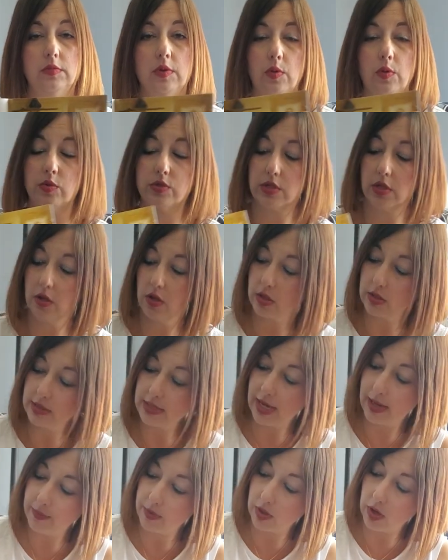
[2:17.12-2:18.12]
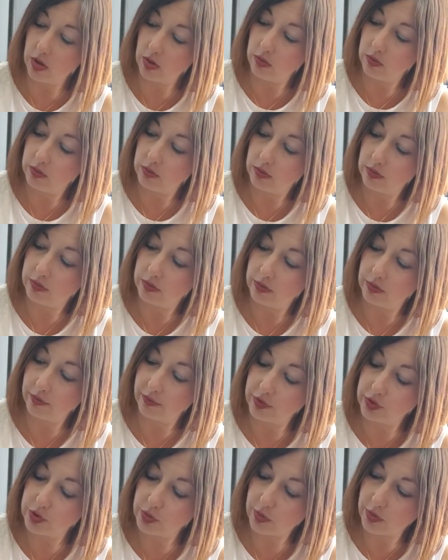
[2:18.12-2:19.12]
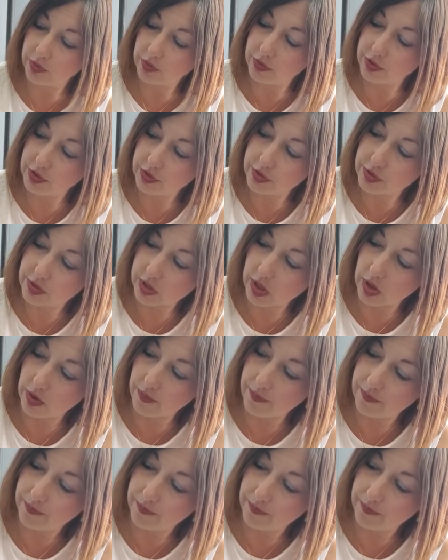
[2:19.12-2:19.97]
It was a long time ago, over 200 years ago,